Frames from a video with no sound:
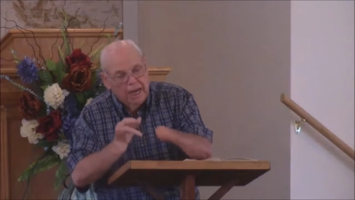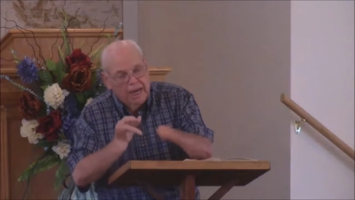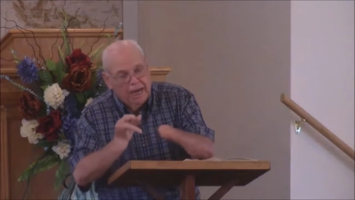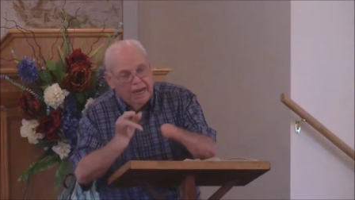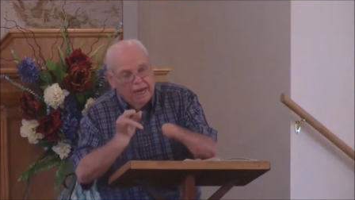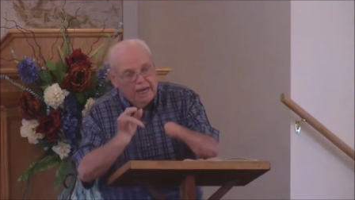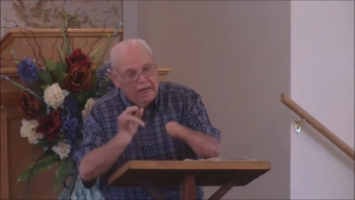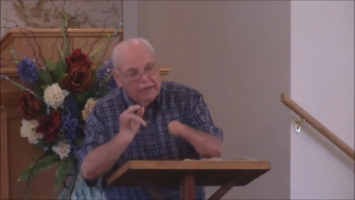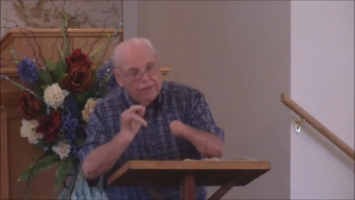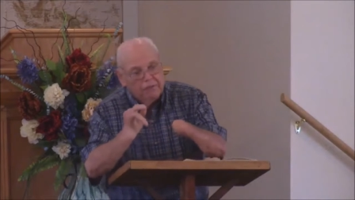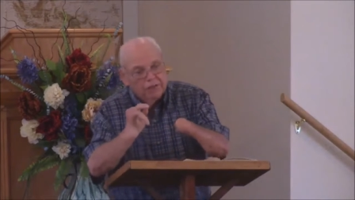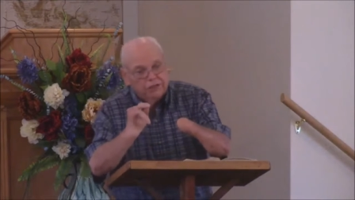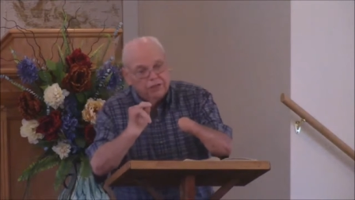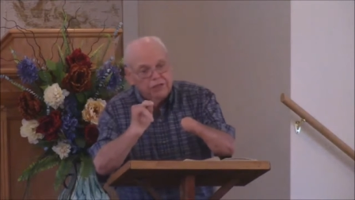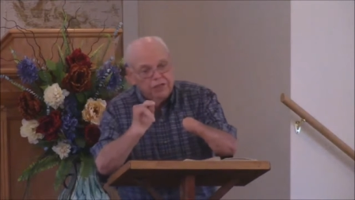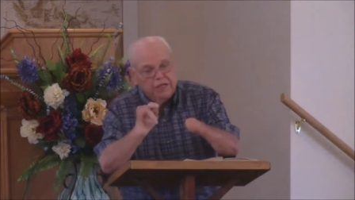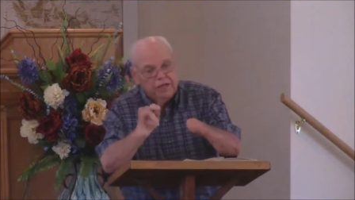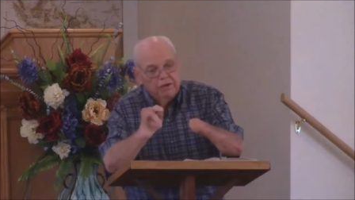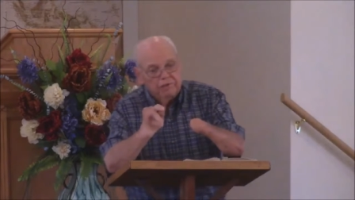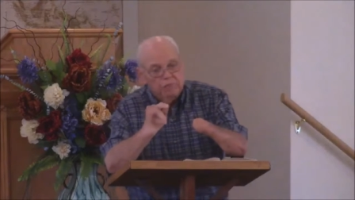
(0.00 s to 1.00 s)
and the
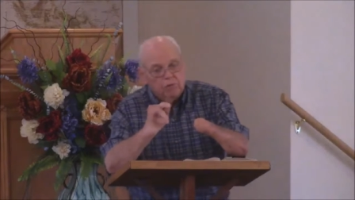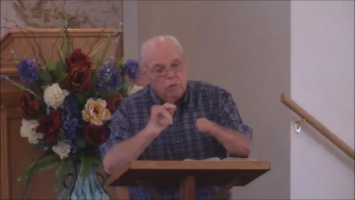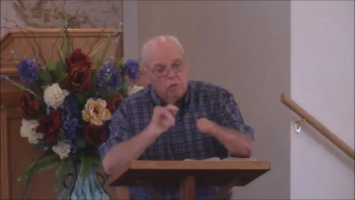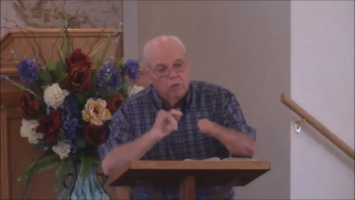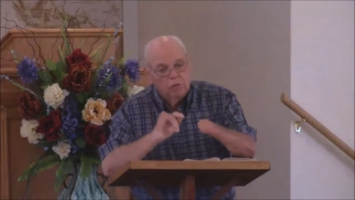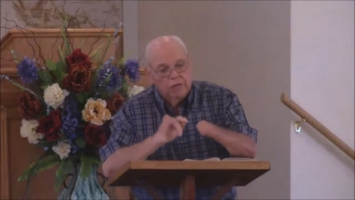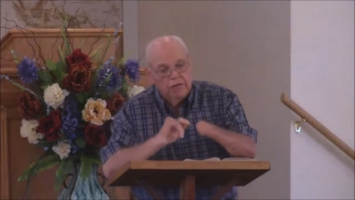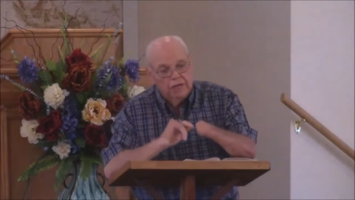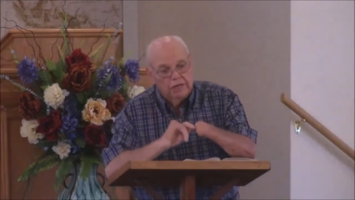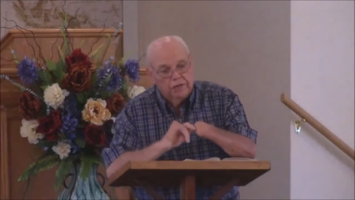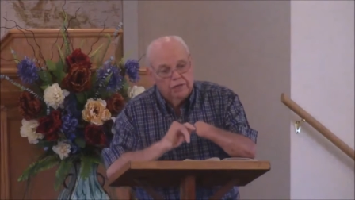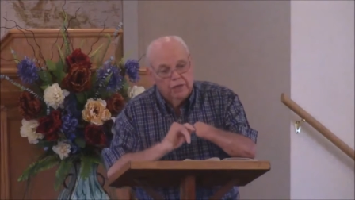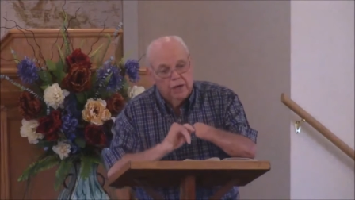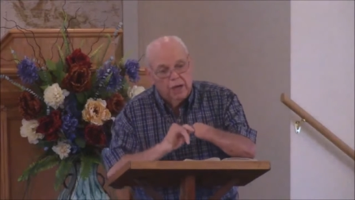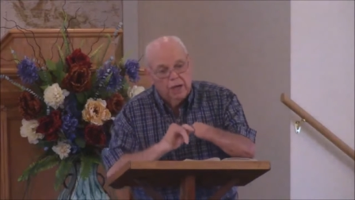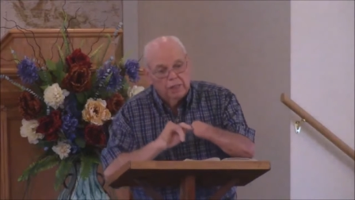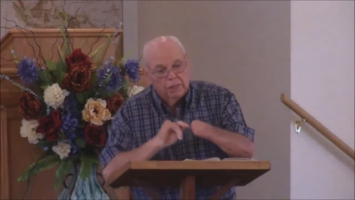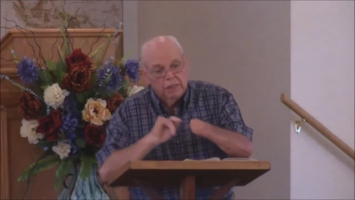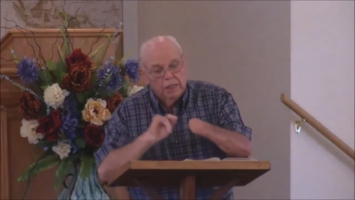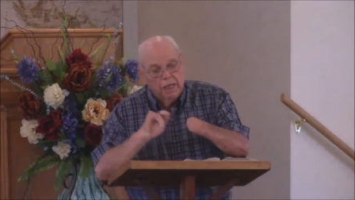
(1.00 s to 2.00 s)
devil
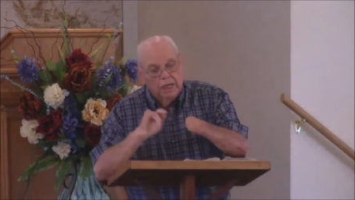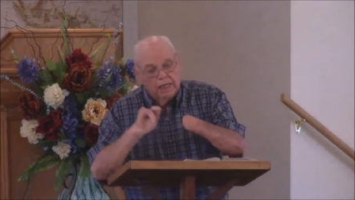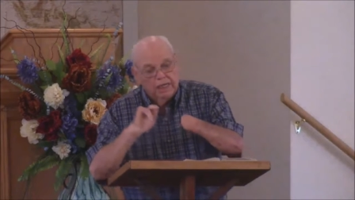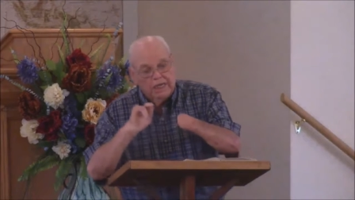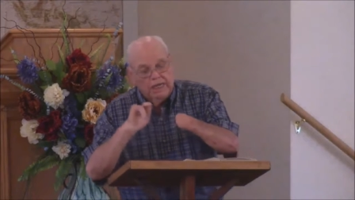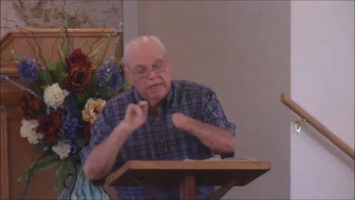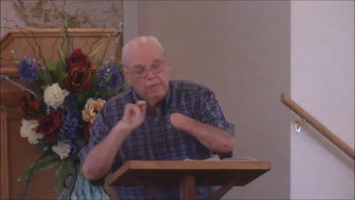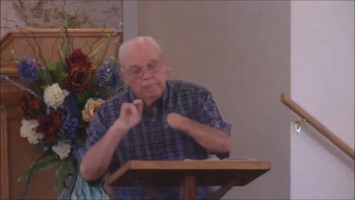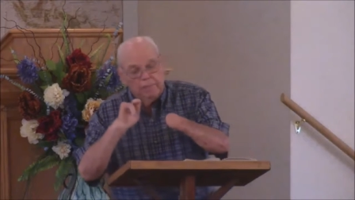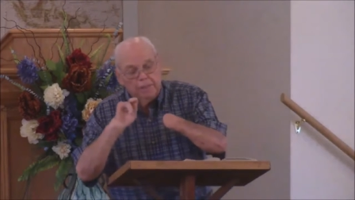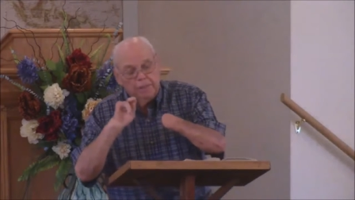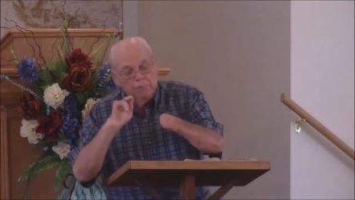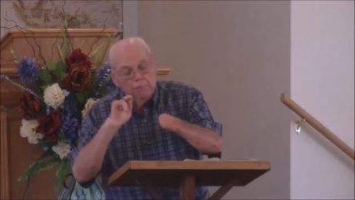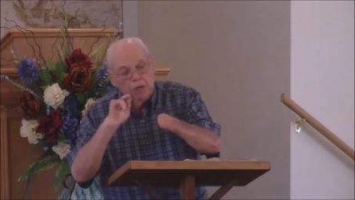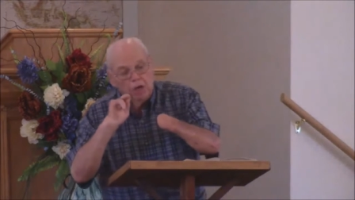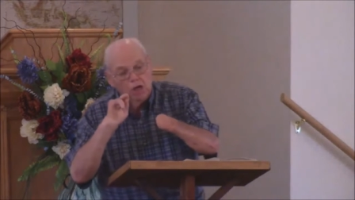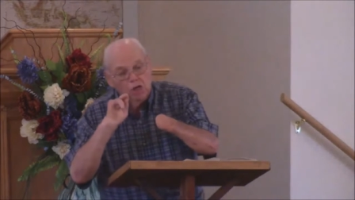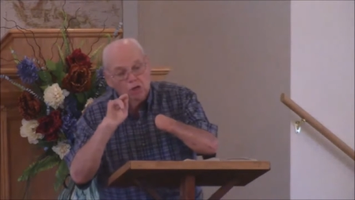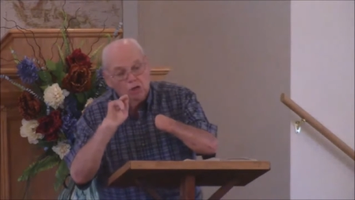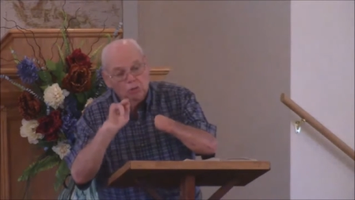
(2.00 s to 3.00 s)
cannot keep him
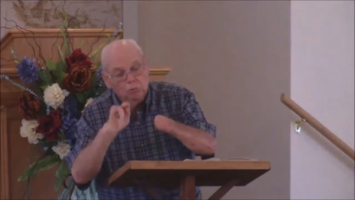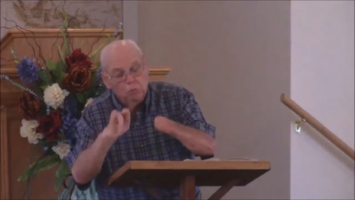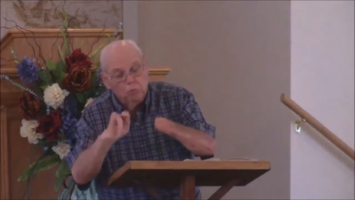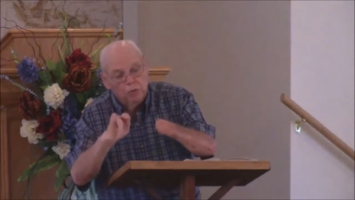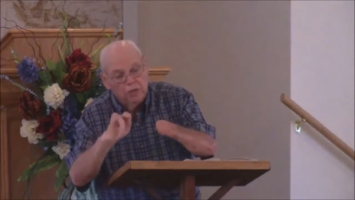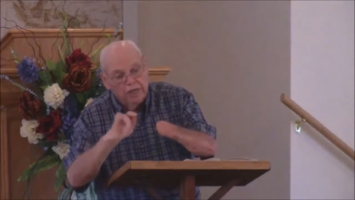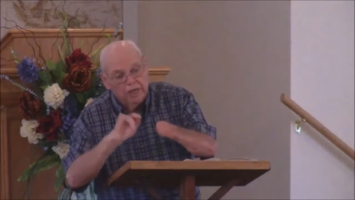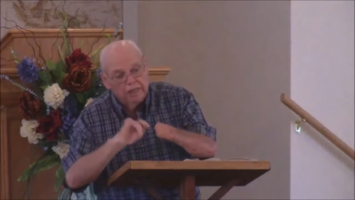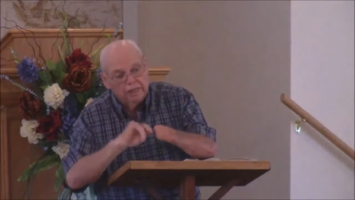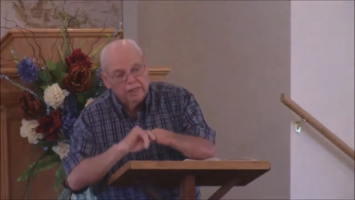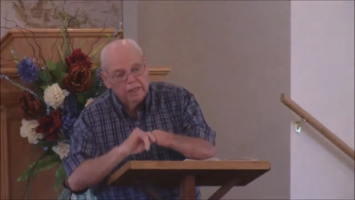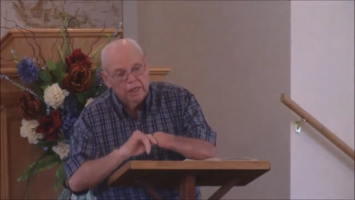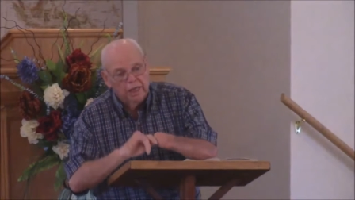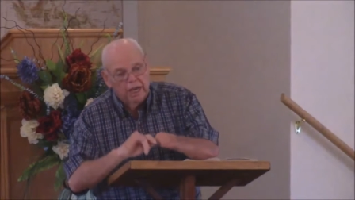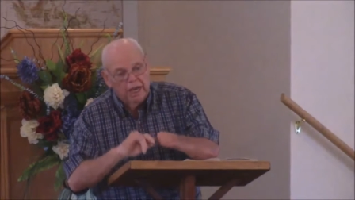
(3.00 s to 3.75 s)
hoodwinked